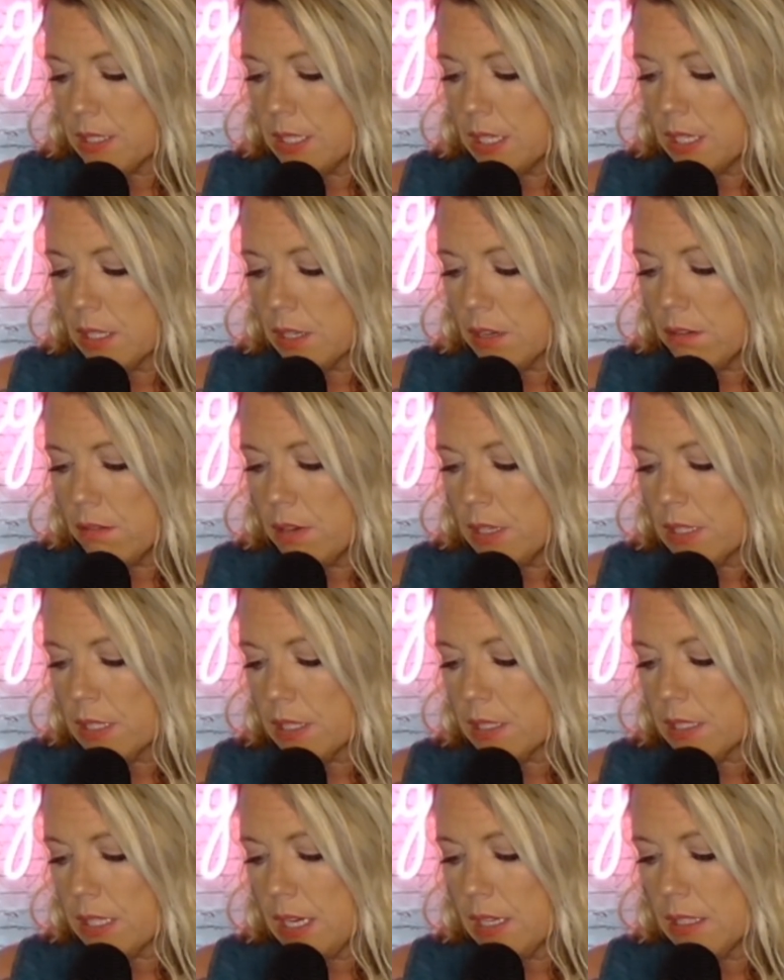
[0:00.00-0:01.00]
did go on
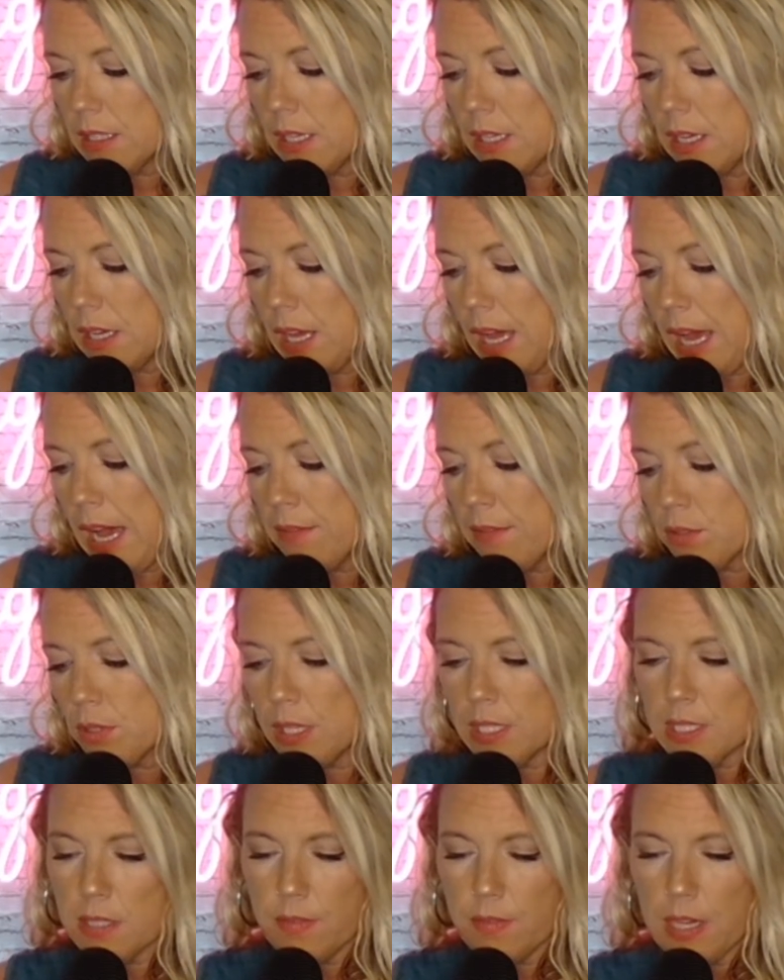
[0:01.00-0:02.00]
to say that after
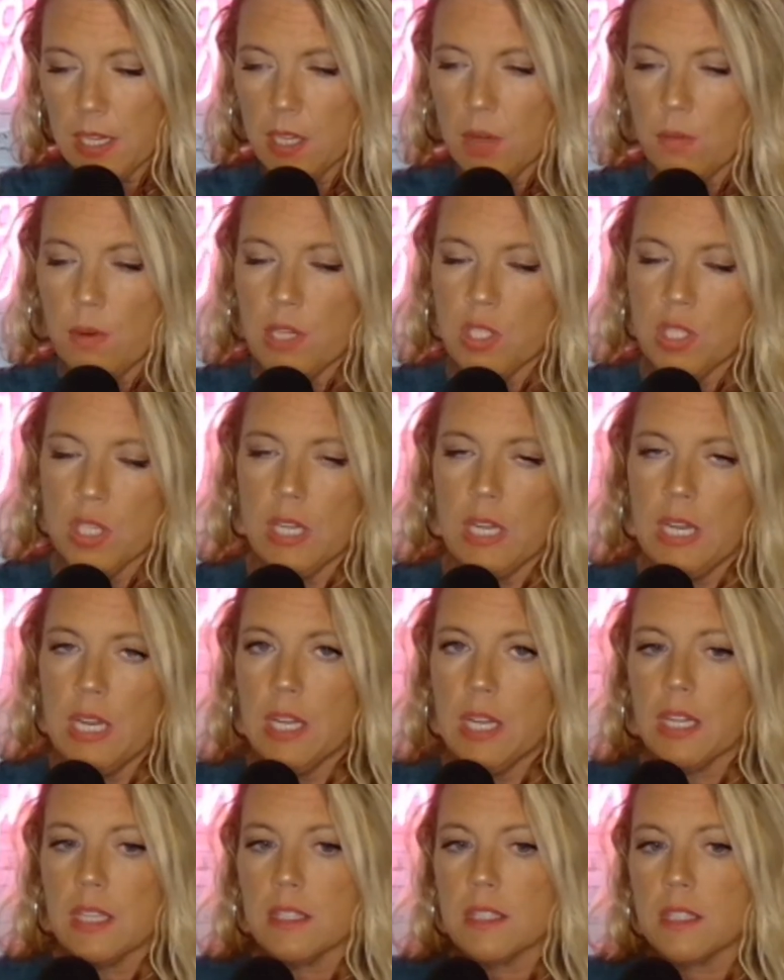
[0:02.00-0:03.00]
his evaluation,
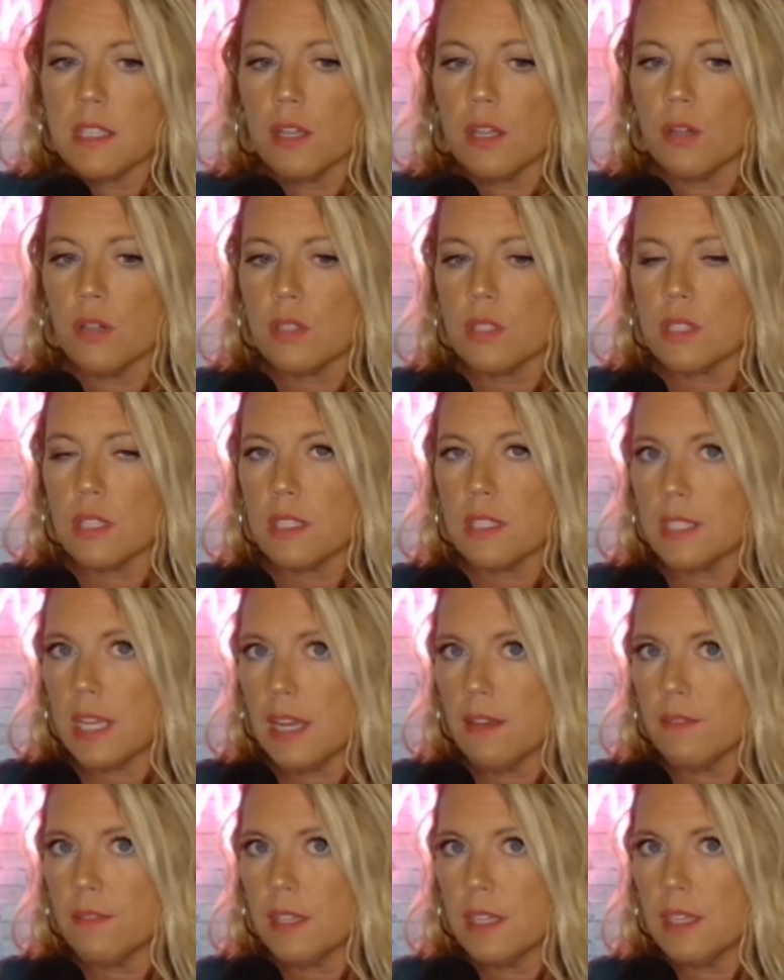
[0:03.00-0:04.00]
he considers
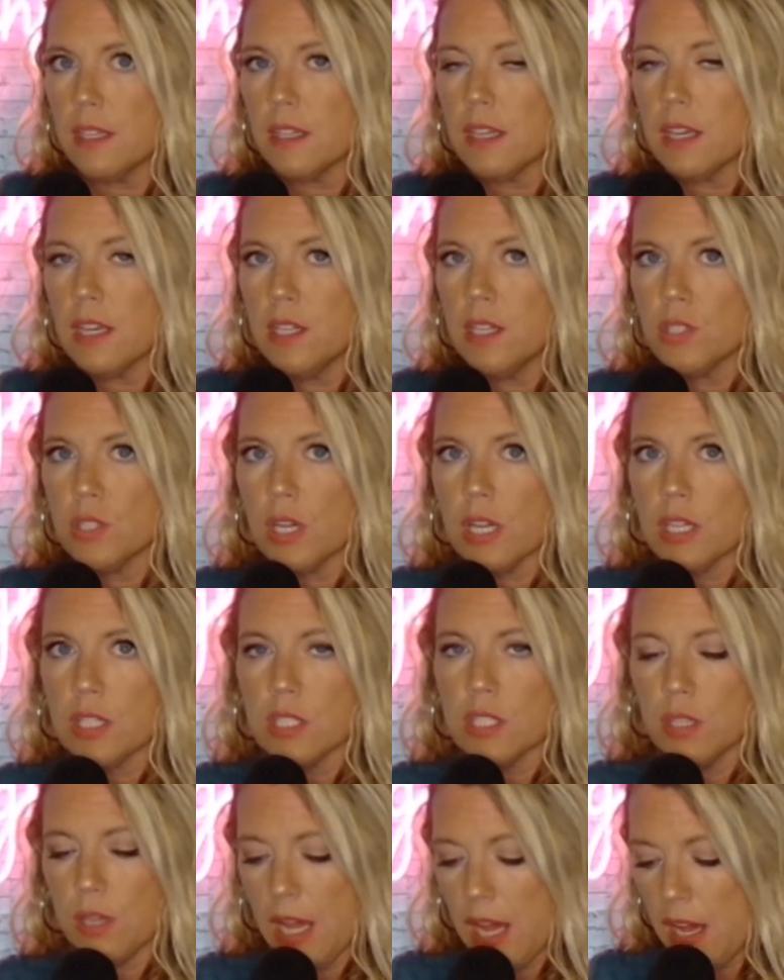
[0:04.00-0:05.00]
David
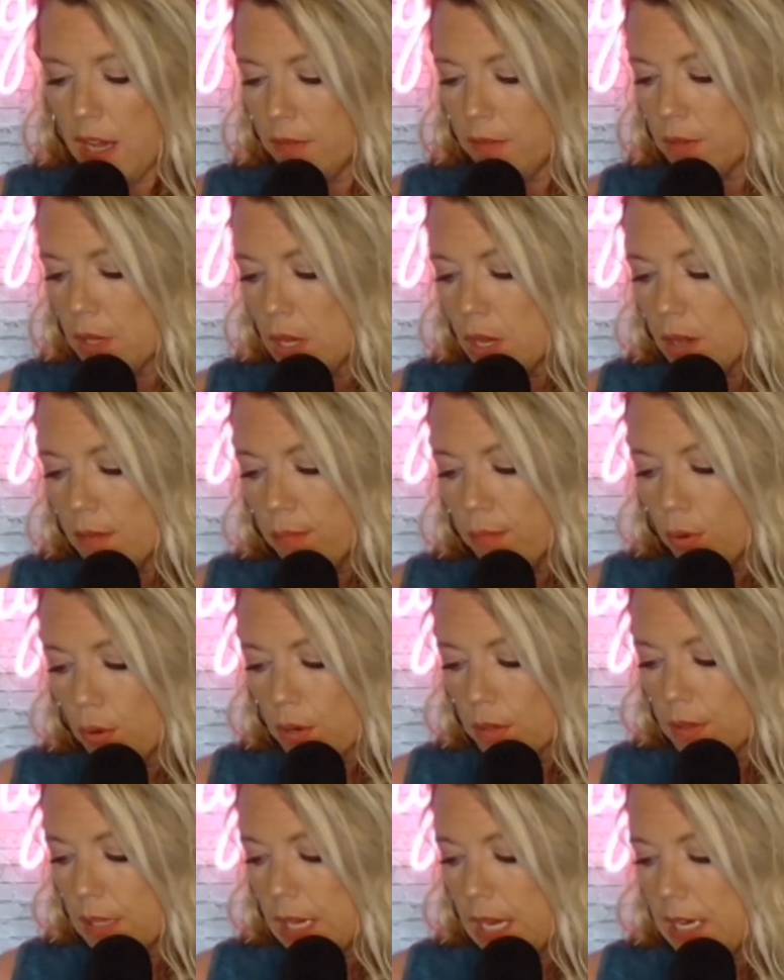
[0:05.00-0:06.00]
Hendricks to have
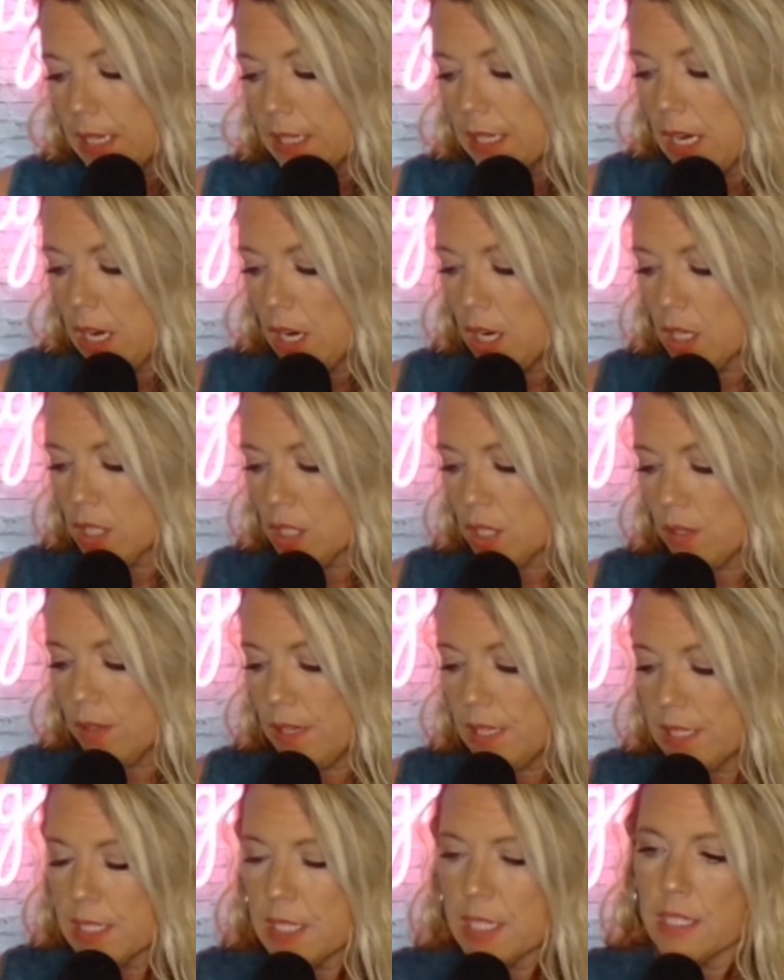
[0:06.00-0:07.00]
borderline
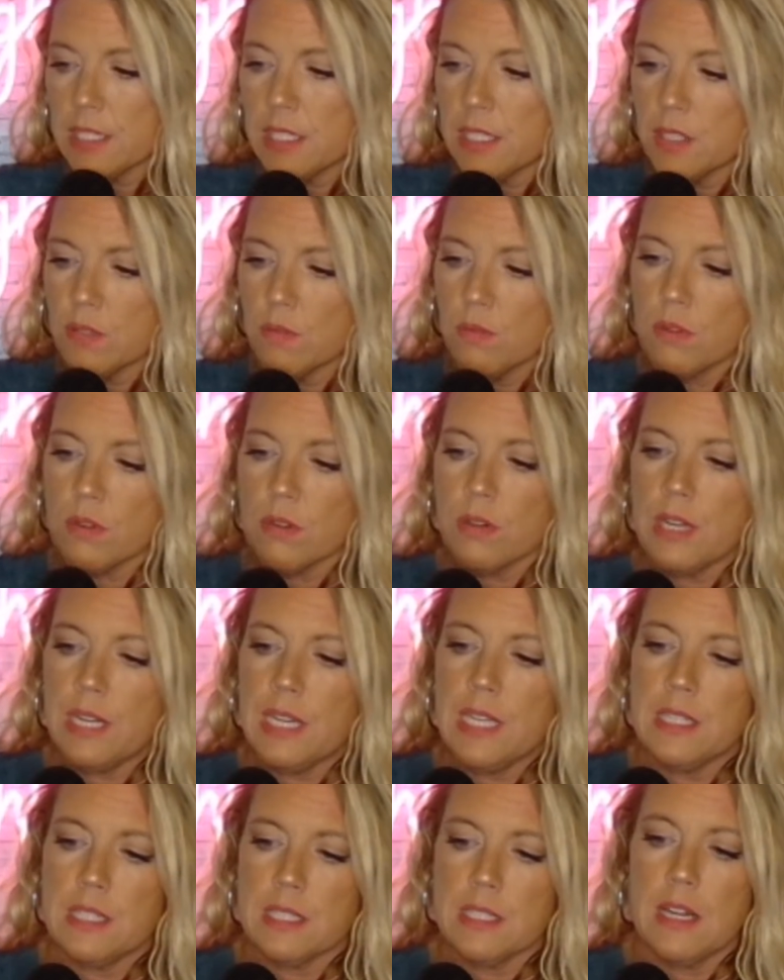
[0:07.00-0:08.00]
characteristic disorder, and
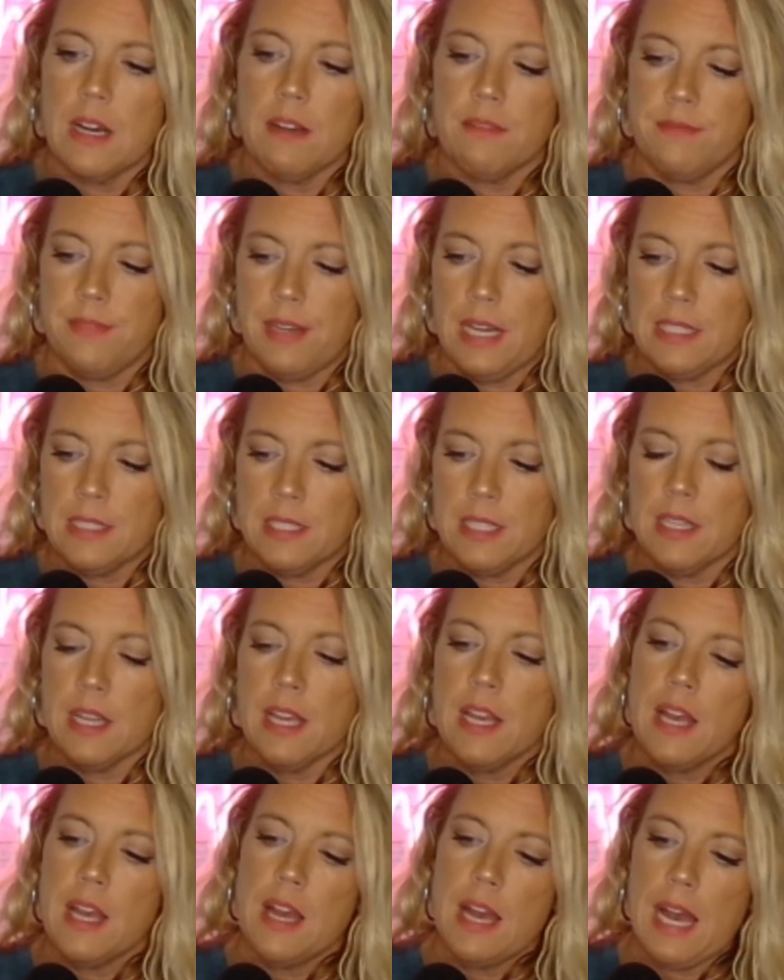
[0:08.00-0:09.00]
he does not find it
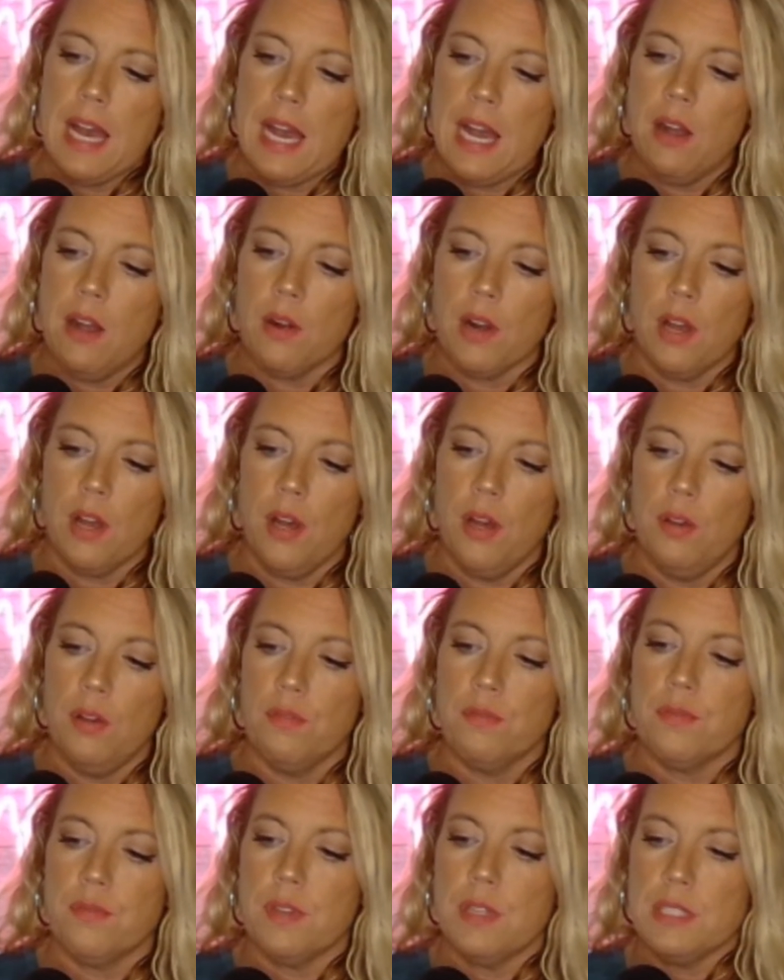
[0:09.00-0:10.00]
out
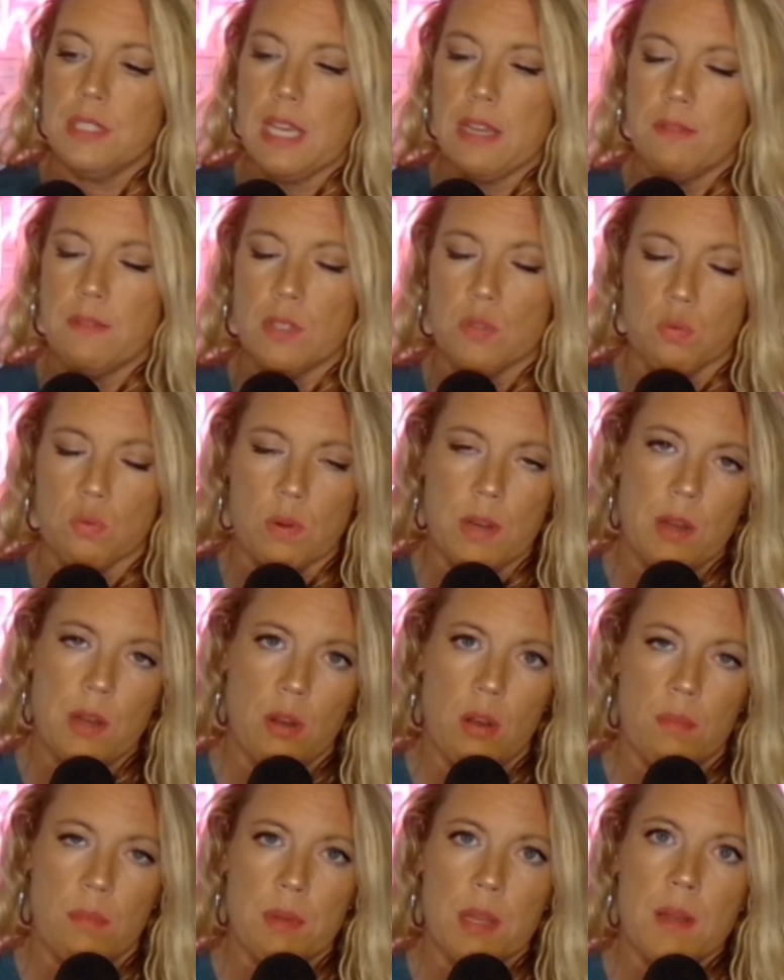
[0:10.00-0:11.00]
of David's
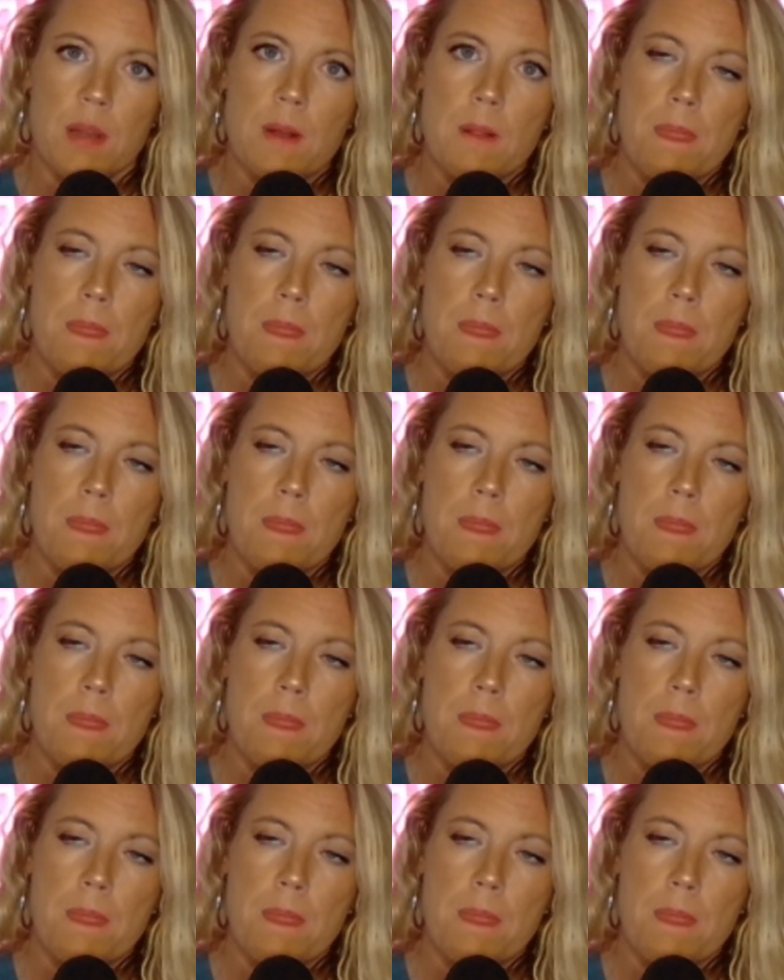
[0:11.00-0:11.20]
realm